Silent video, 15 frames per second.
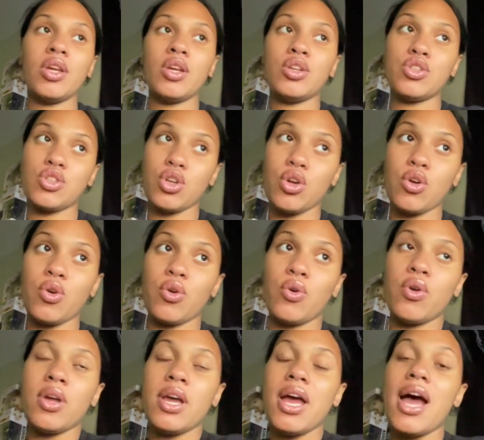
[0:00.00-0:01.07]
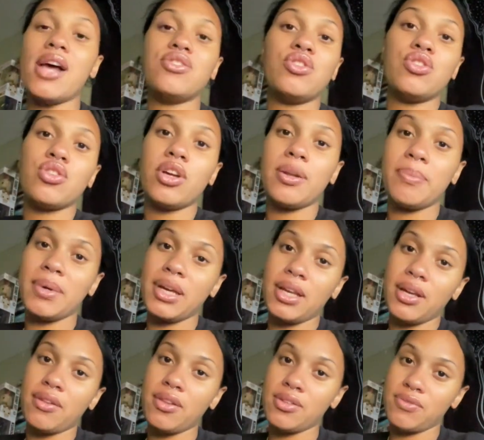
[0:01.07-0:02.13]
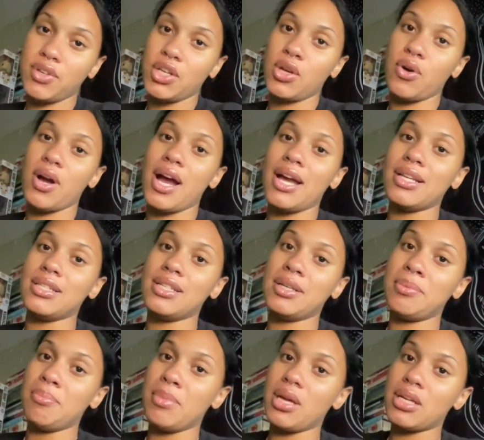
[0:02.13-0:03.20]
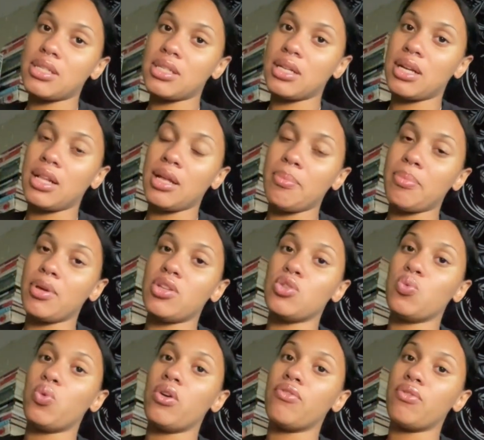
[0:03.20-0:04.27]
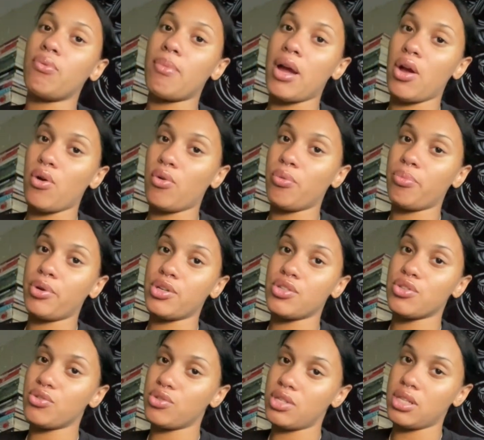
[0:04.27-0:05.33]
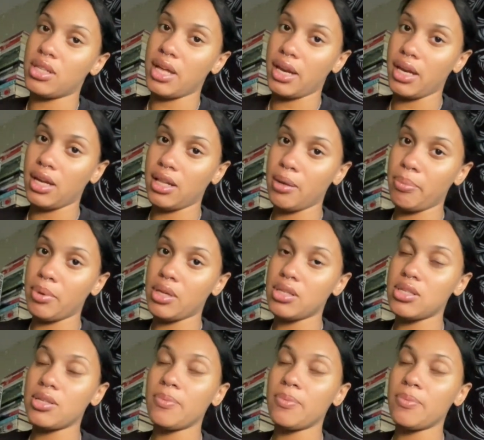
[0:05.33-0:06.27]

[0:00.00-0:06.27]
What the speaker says: So as you saw in the beginning of this video, I did mix the clip-ins with my own personal synthetic clip-ins.